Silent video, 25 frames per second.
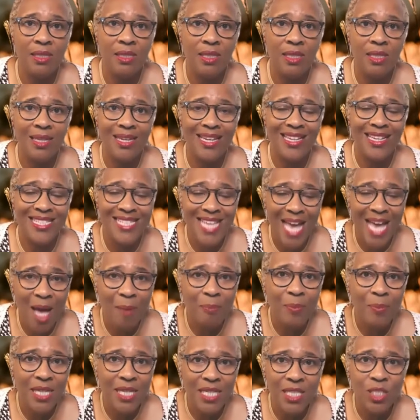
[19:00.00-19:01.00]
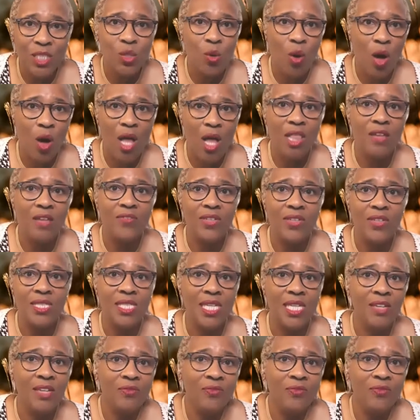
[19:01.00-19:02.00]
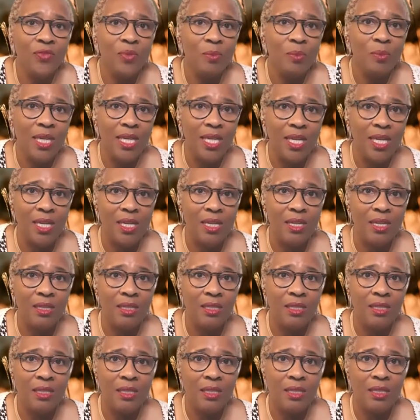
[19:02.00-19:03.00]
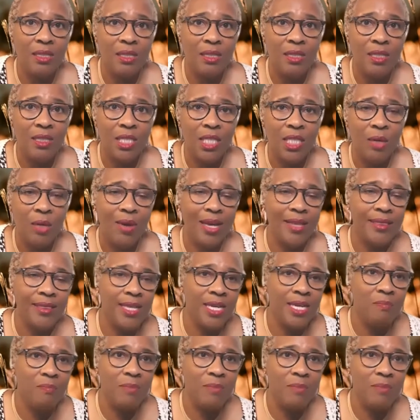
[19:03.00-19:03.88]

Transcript: It's happening to all of us, even for me. You know, I think my